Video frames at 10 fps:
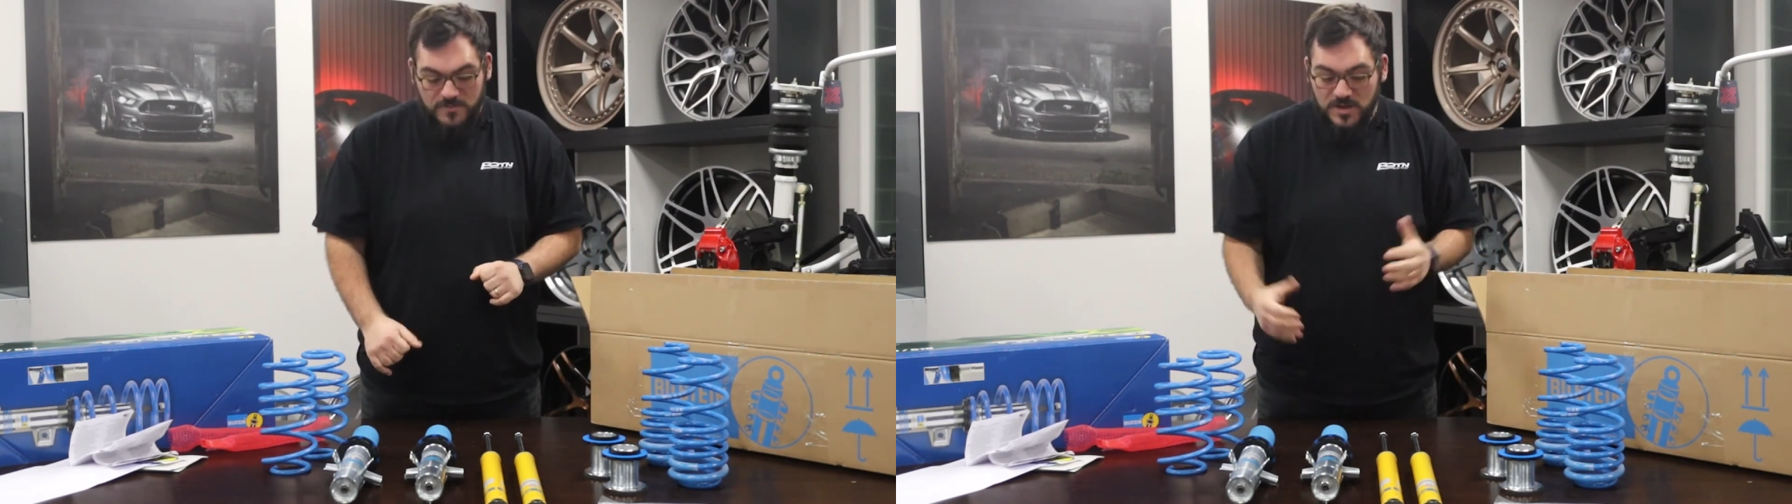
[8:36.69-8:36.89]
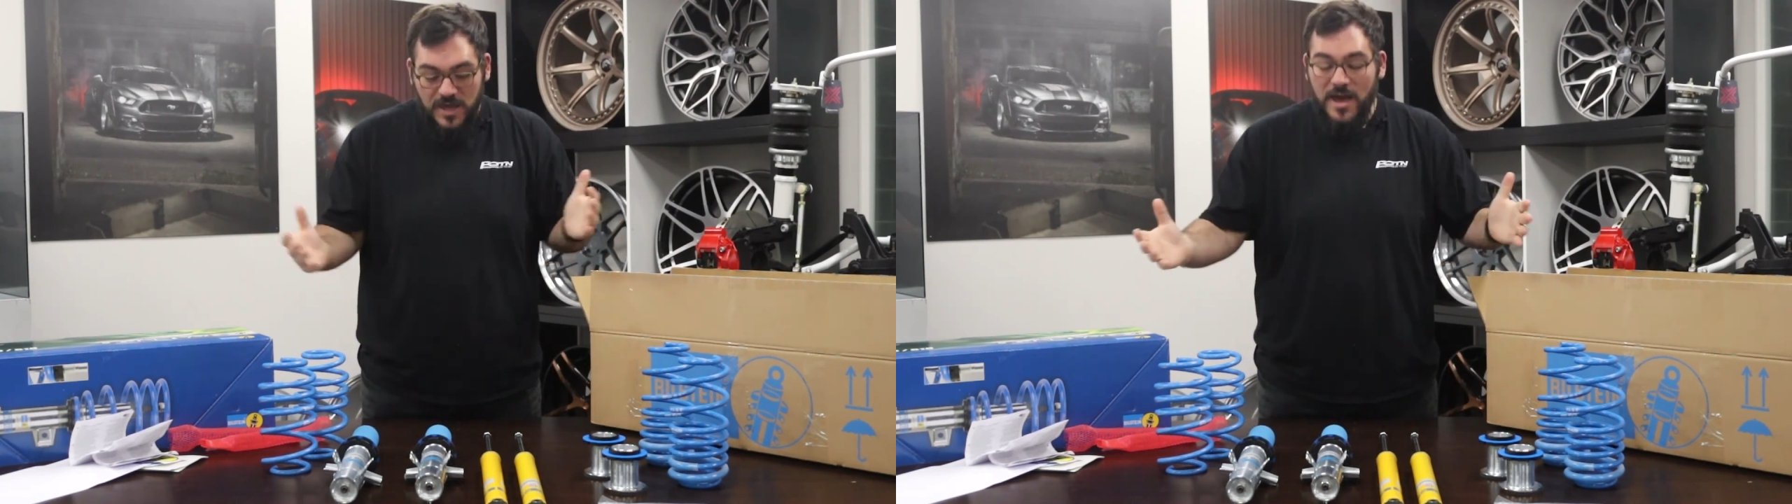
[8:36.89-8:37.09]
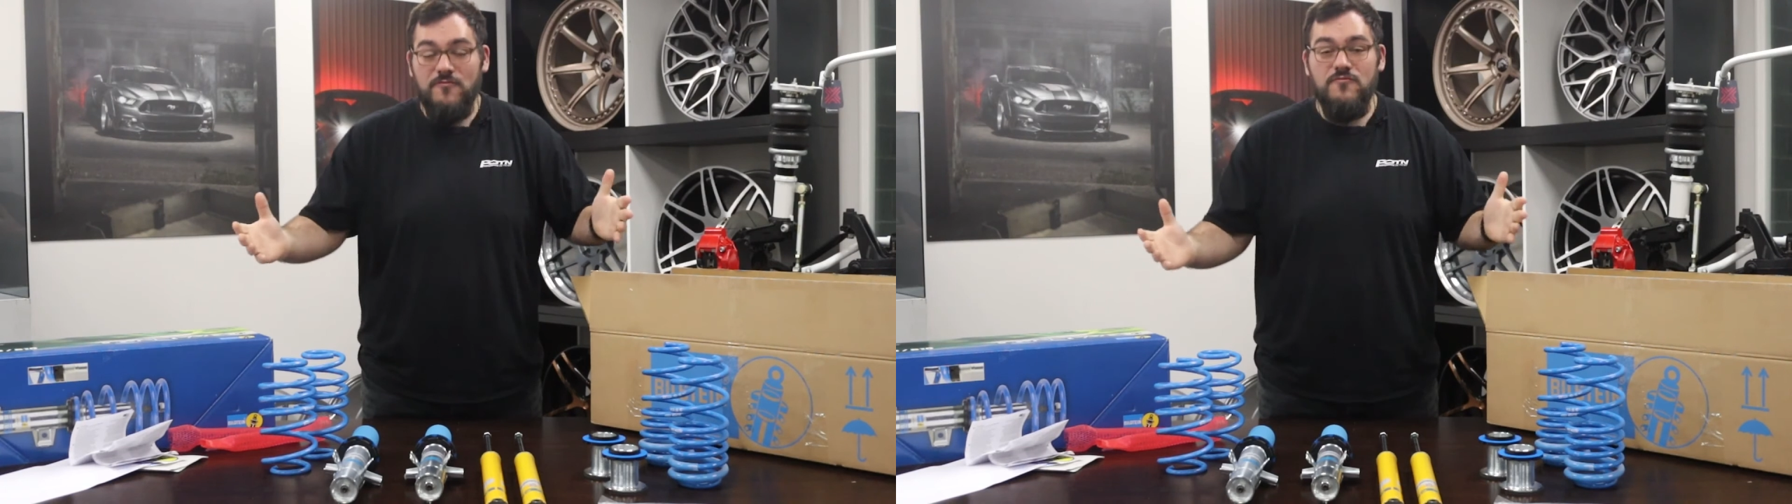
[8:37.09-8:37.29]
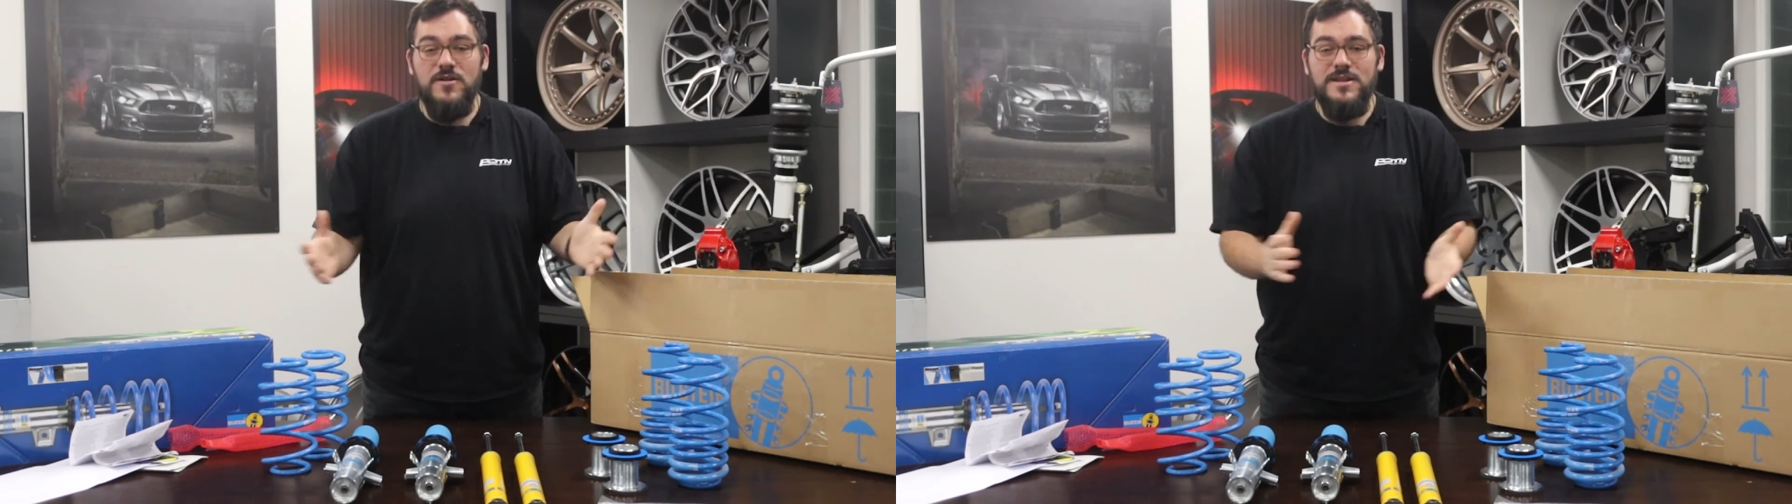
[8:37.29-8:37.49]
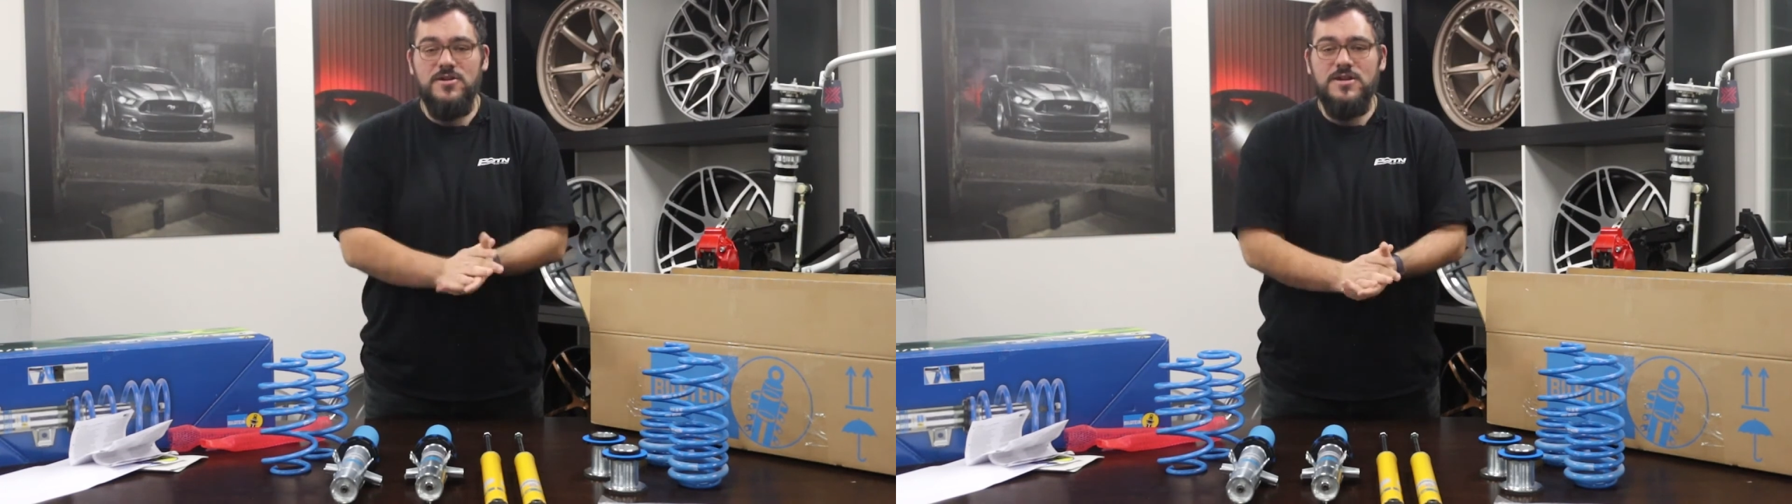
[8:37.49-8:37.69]
So yeah,
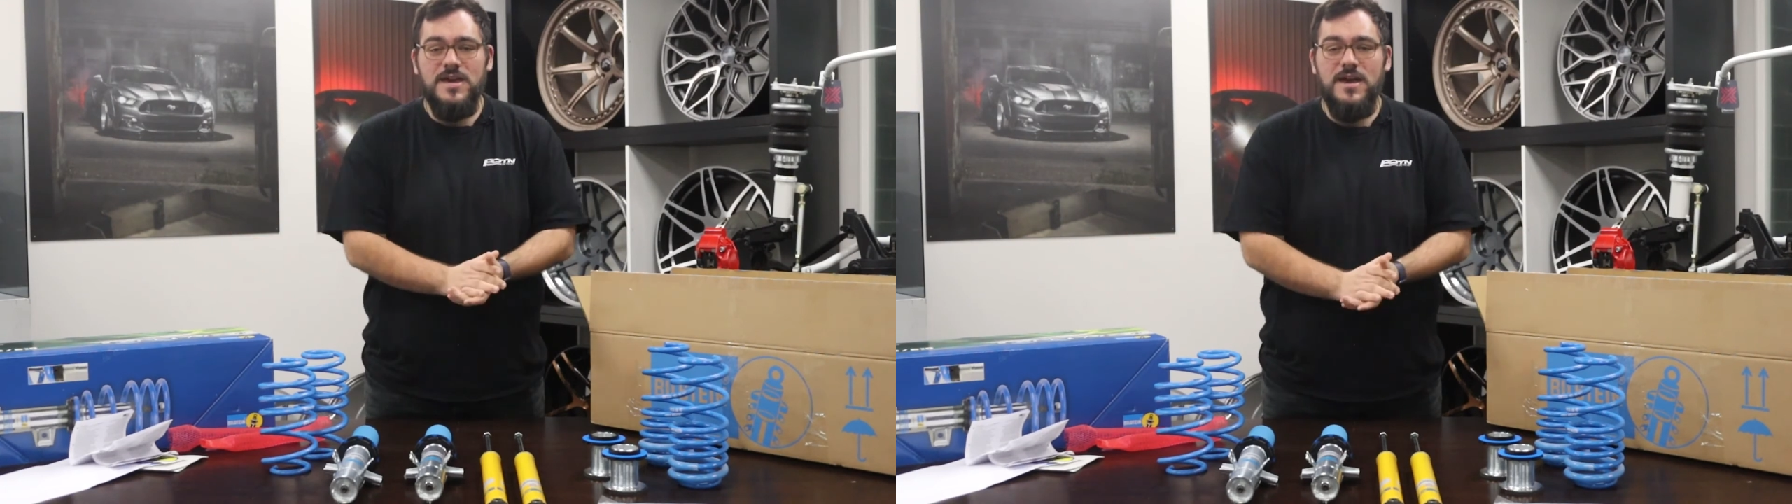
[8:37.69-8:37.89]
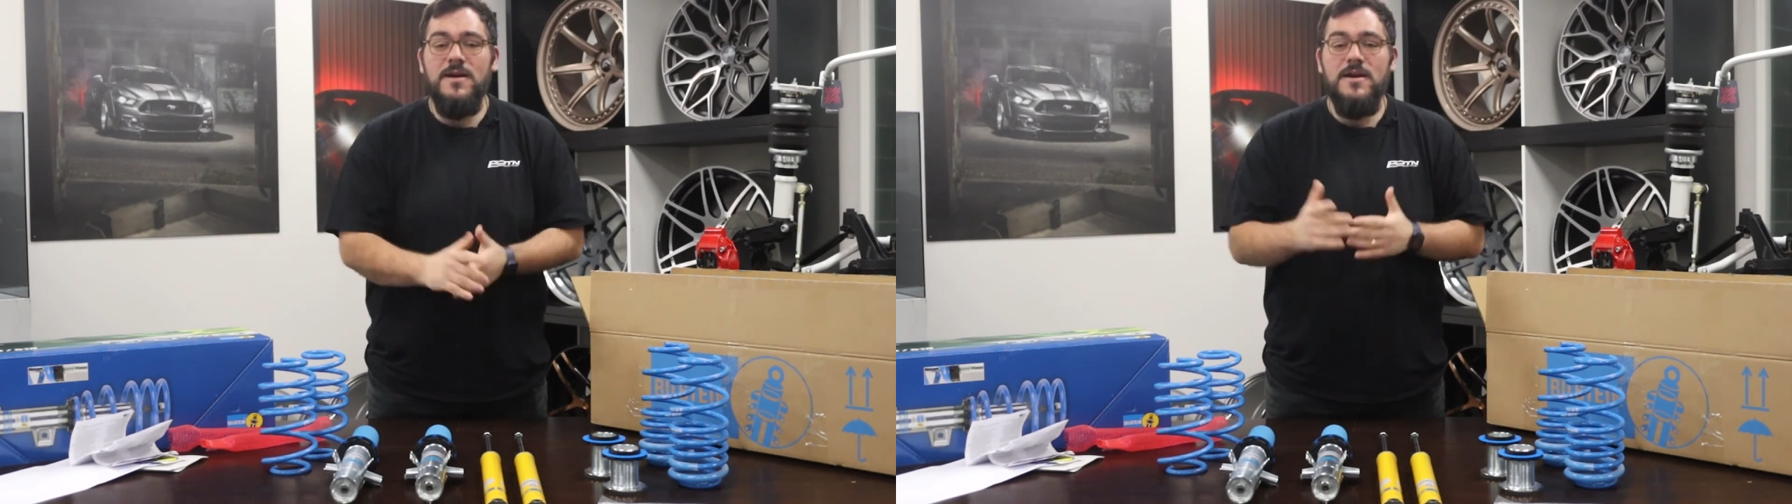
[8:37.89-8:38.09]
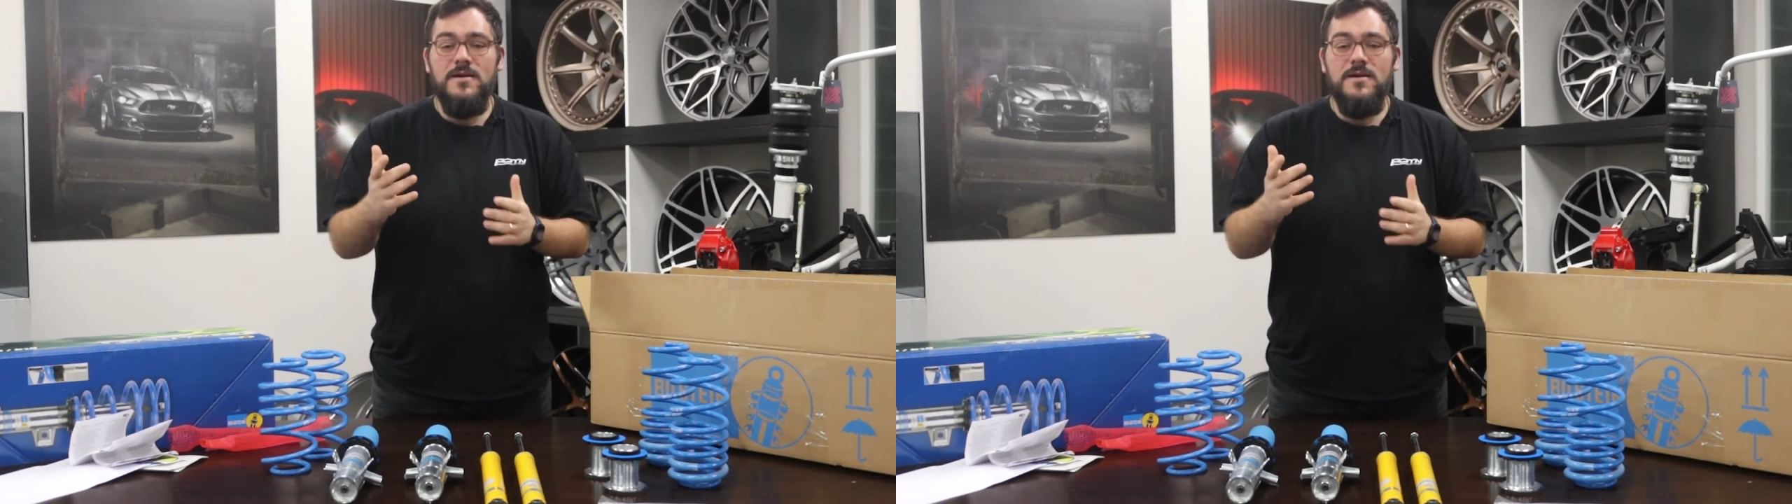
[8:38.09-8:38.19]
really good kit.